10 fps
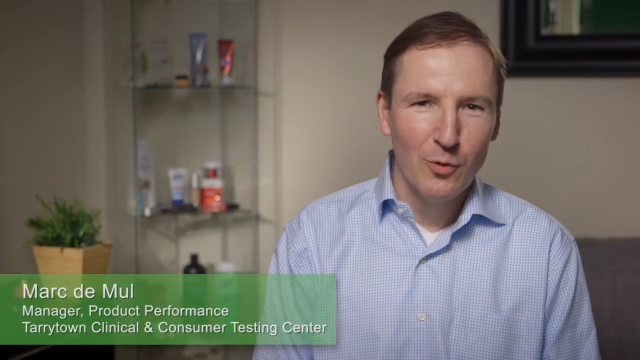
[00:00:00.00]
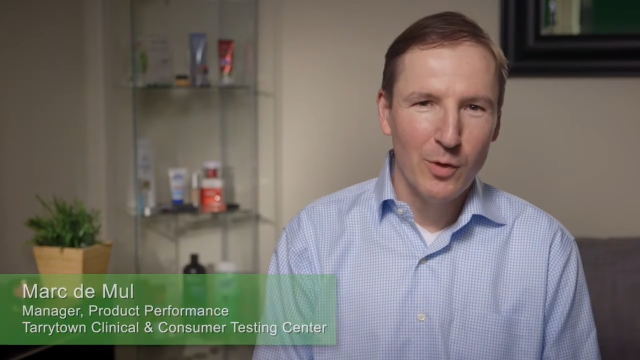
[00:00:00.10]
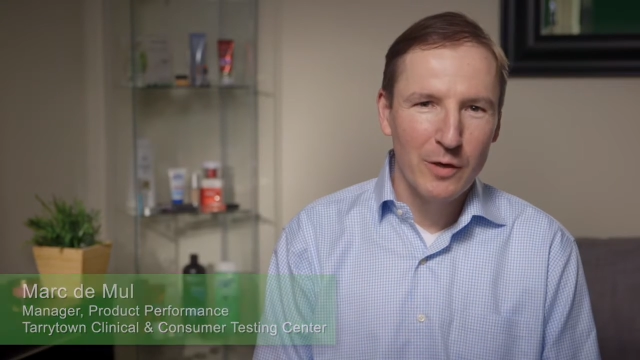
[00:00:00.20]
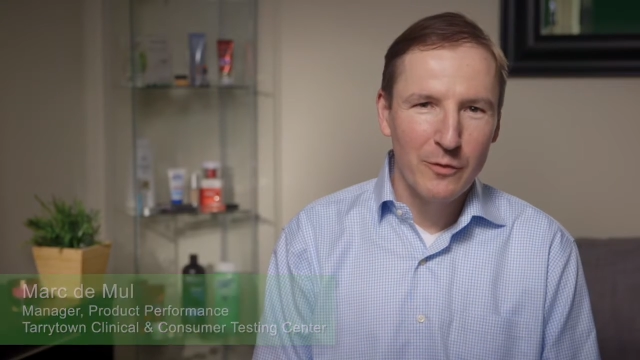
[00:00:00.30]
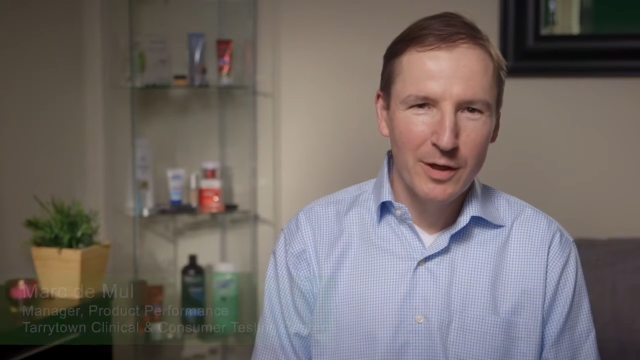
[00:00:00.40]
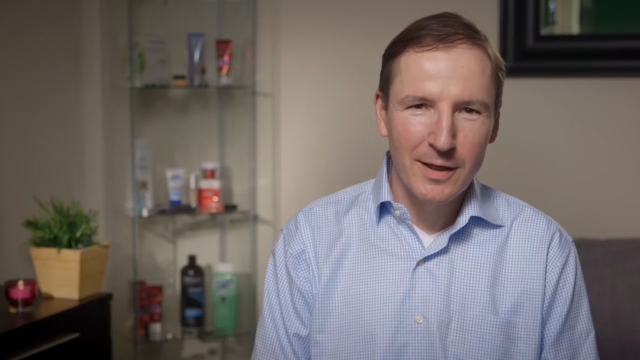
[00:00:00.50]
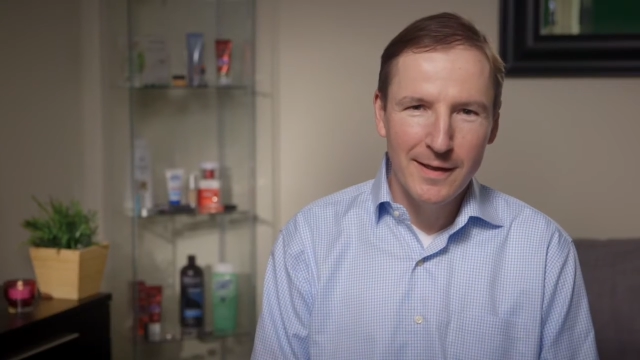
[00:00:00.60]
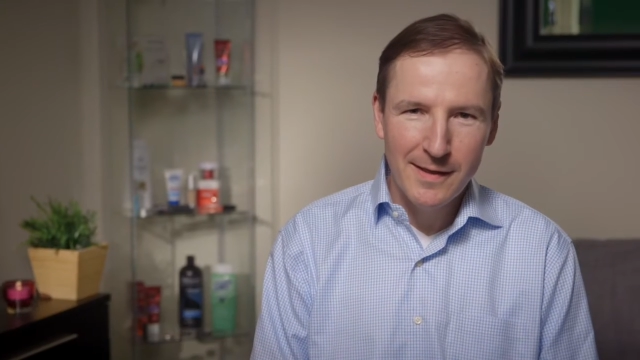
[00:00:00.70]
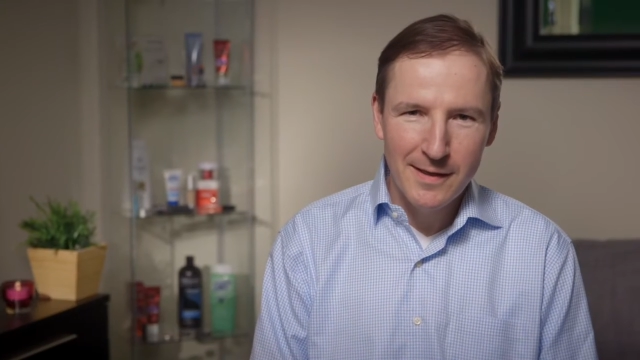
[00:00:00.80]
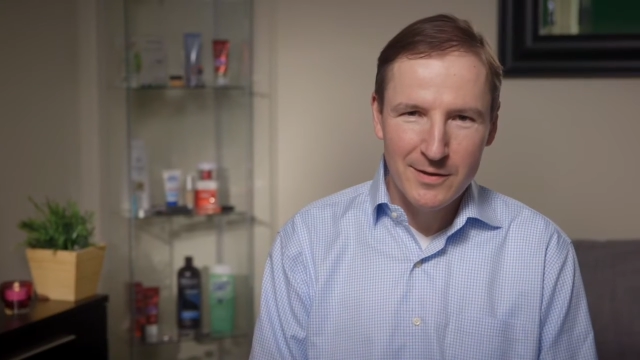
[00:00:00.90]
One of our
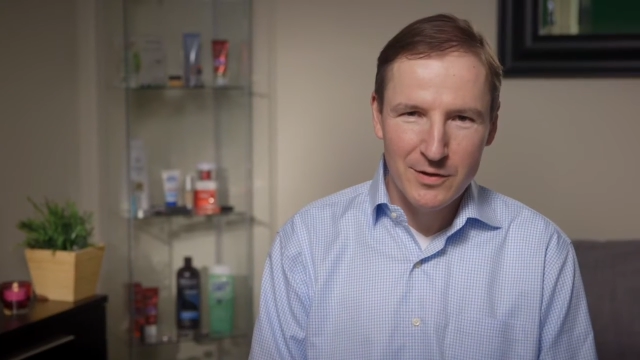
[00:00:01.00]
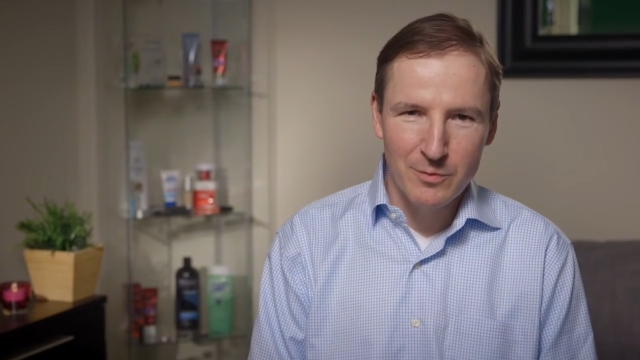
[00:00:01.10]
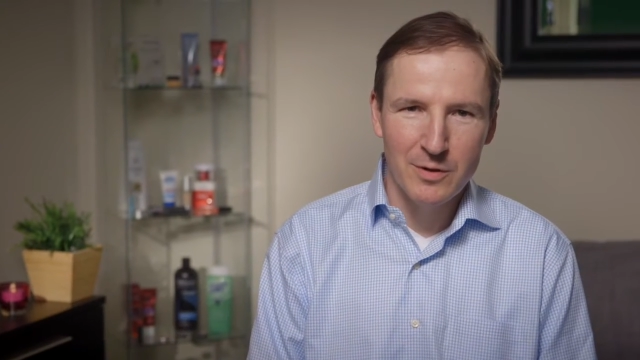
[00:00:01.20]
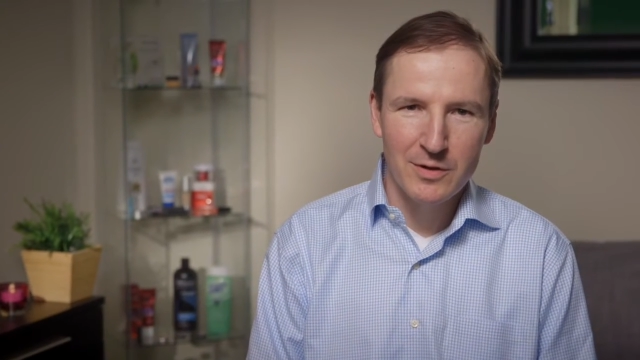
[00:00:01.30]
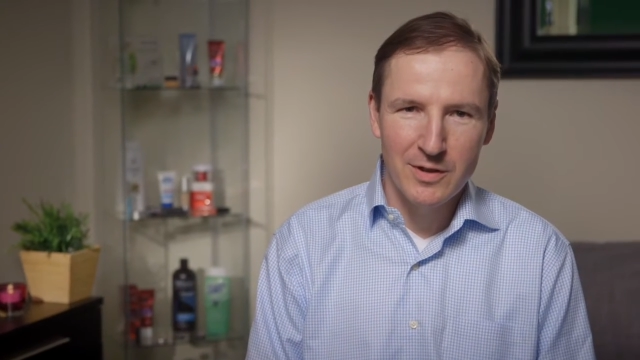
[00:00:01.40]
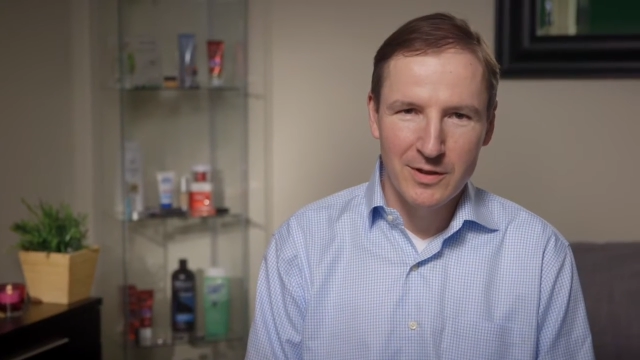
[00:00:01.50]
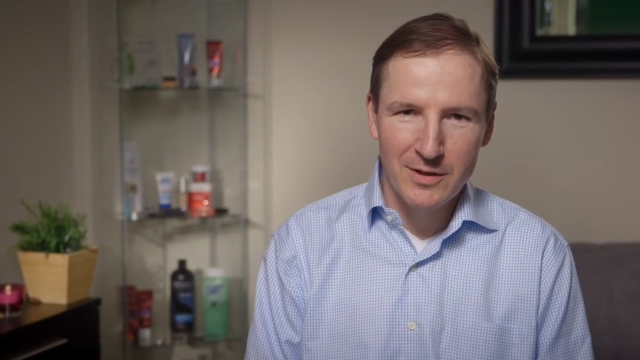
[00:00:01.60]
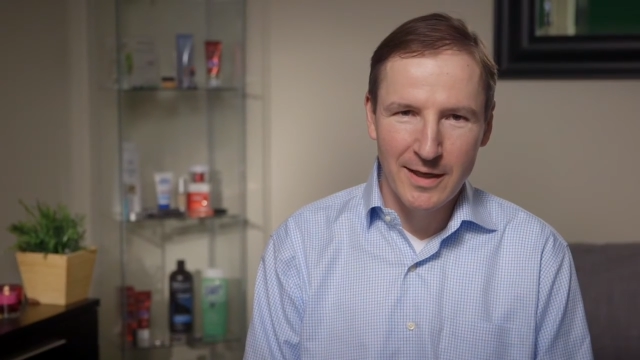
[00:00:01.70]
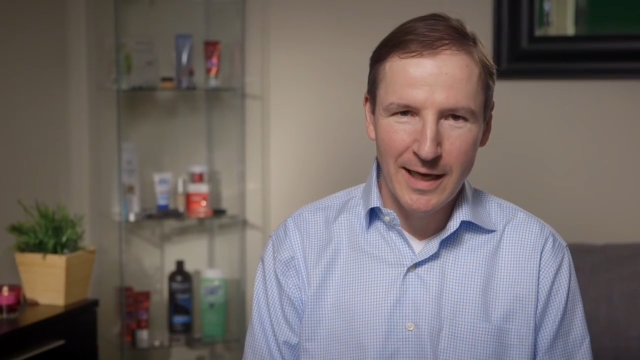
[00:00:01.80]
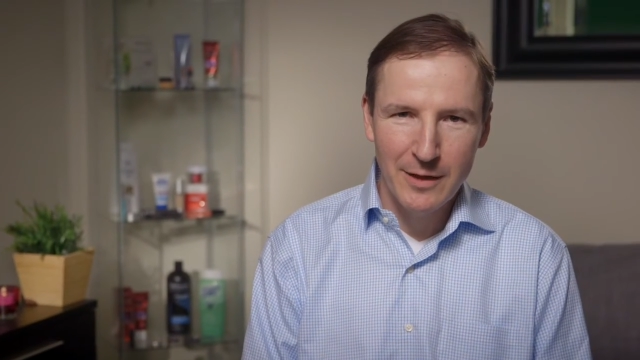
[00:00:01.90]
key instruments is
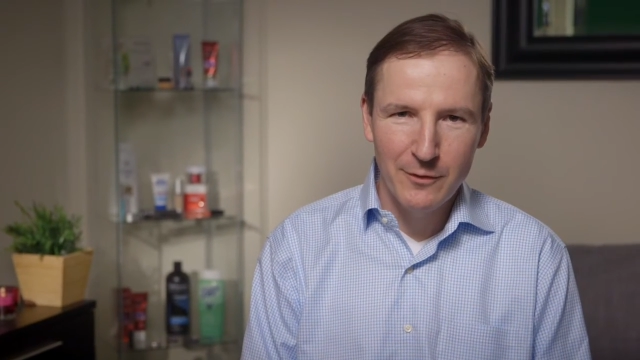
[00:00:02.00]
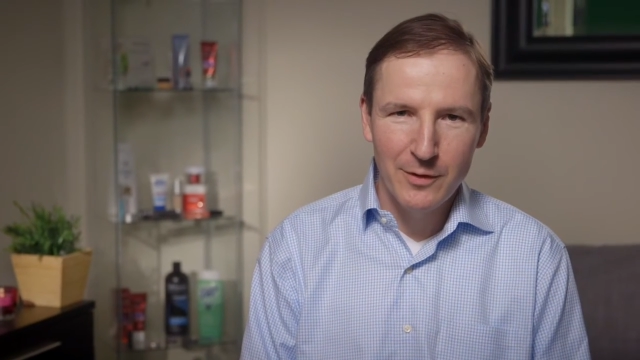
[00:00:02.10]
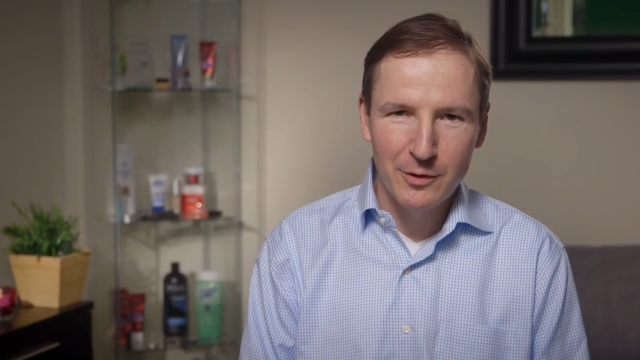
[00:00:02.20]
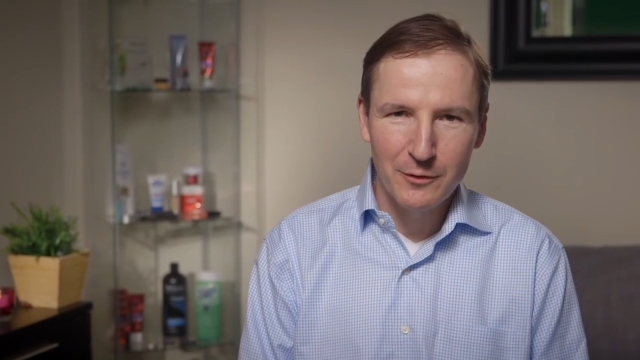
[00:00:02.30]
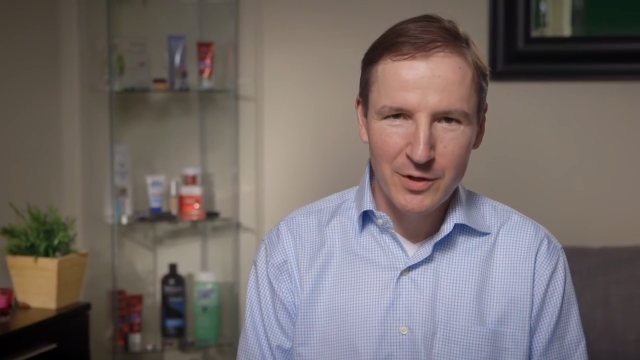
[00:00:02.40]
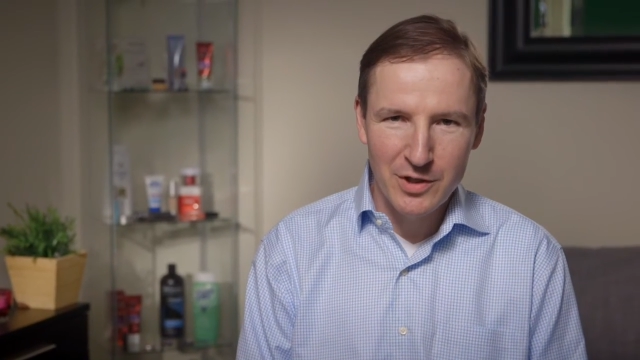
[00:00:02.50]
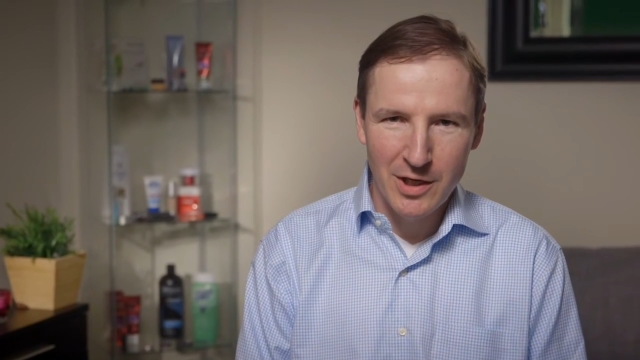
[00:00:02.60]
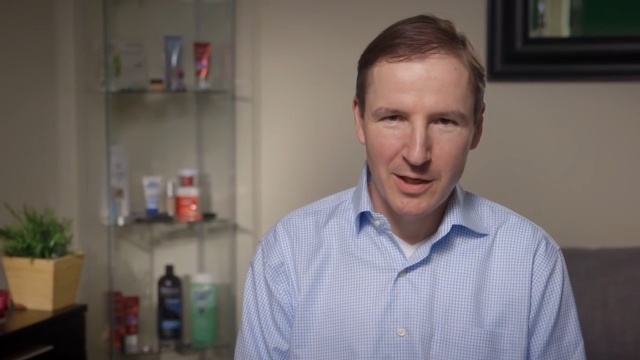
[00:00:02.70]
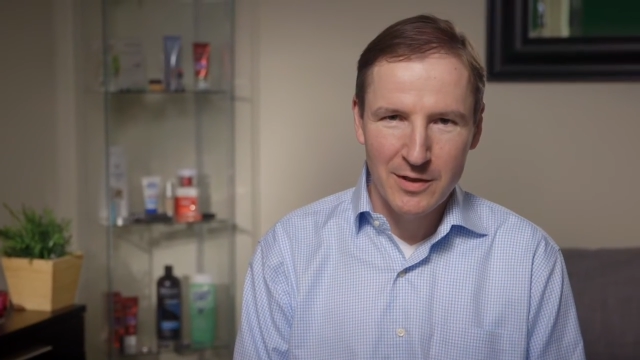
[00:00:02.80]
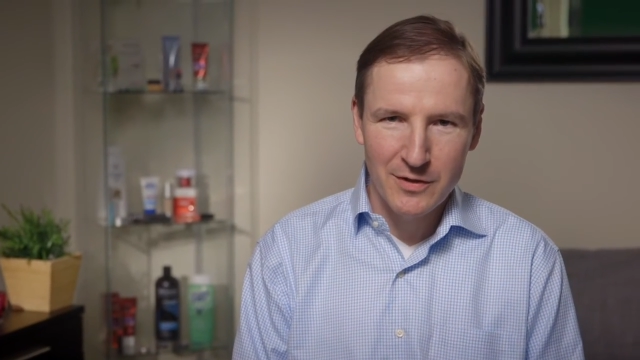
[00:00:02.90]
the Canfield Visia